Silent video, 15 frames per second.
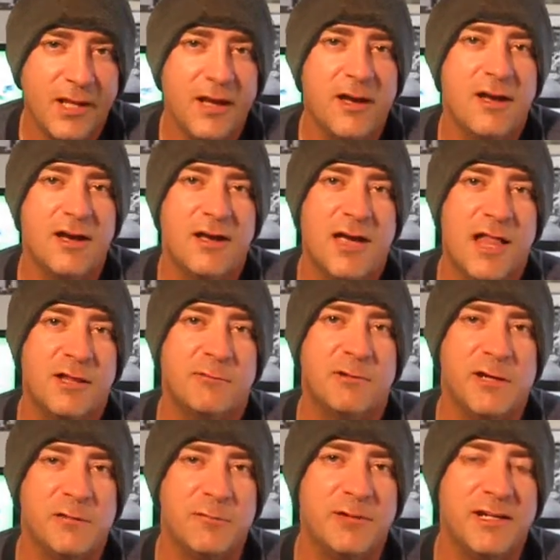
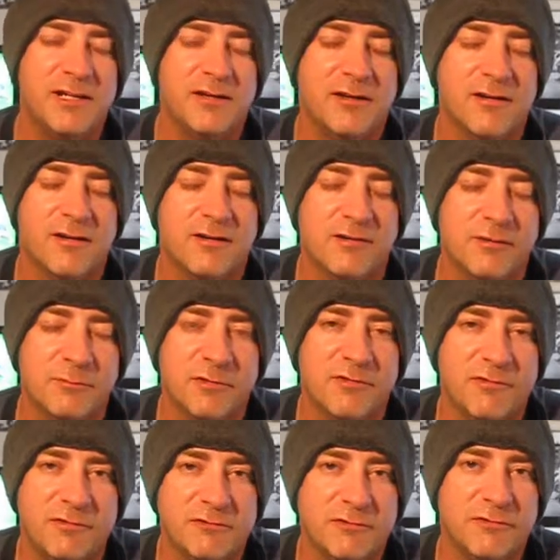Halloween week on the
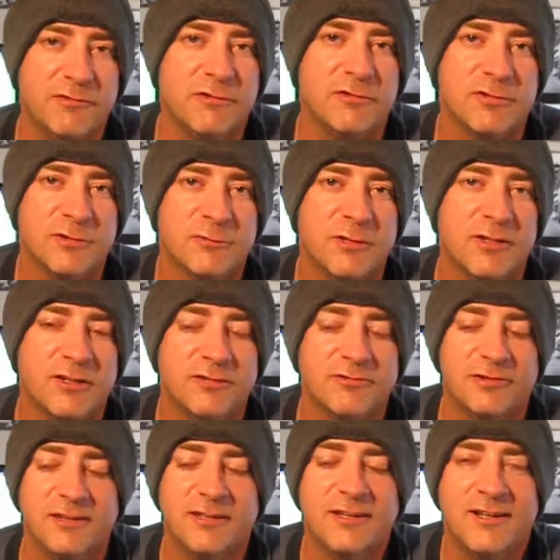Movie Reviewers
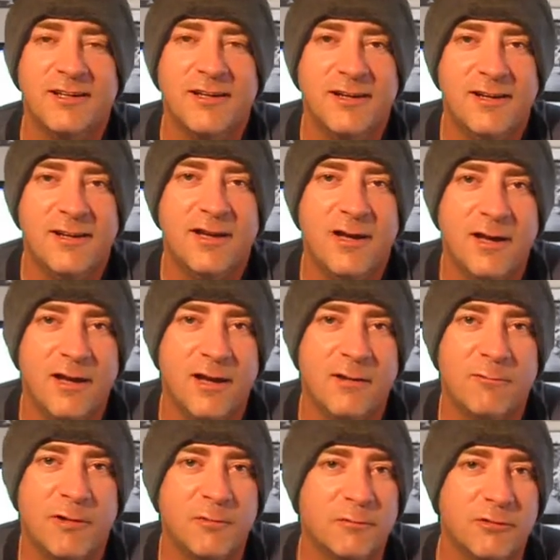100.
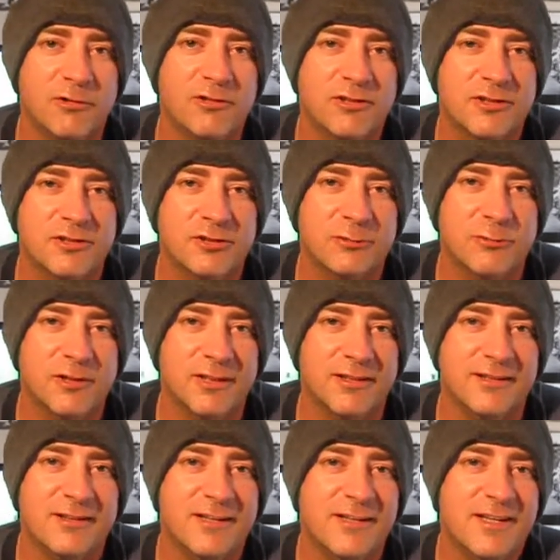What more could you
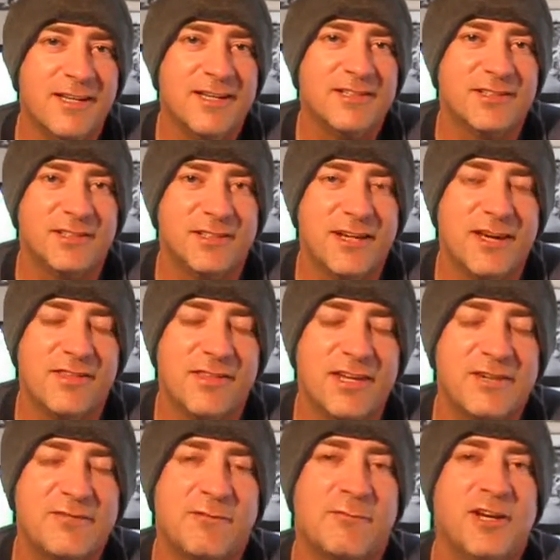want? So yeah,
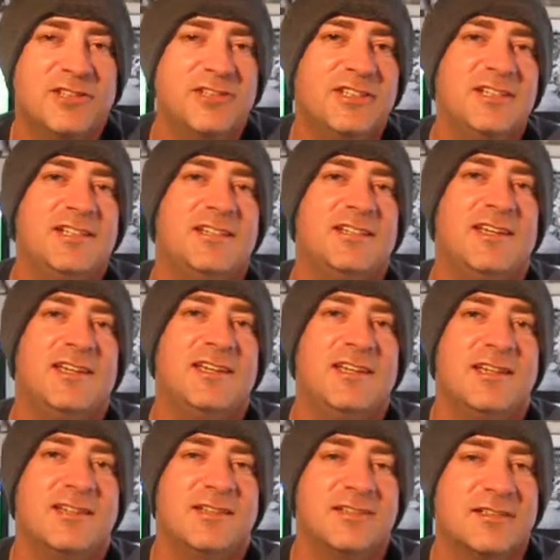thank you for watching,
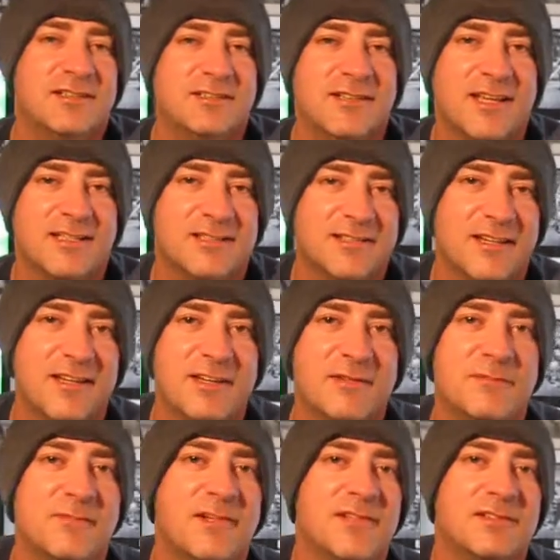and until next
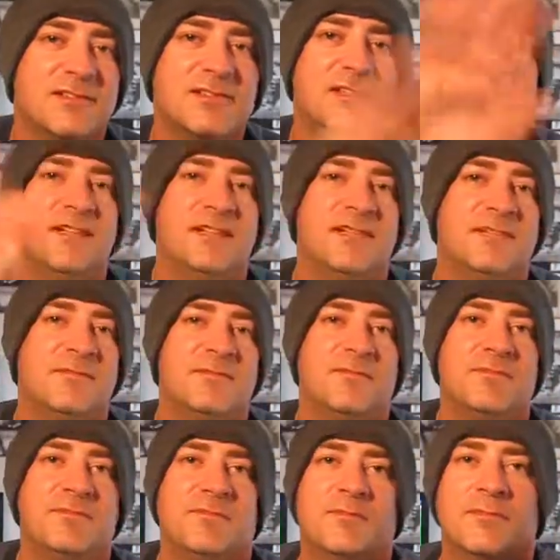time, I'll see
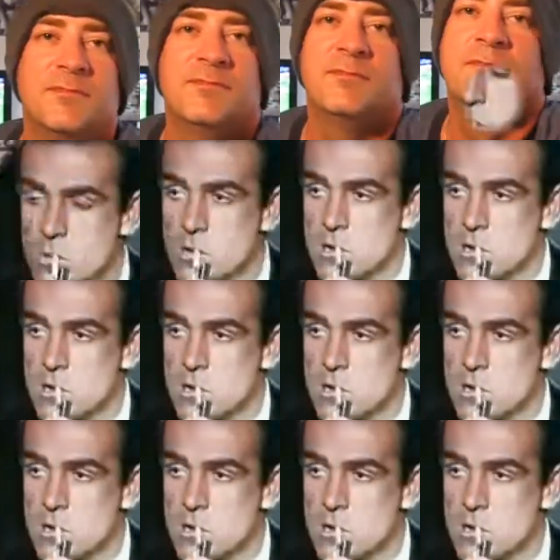ya.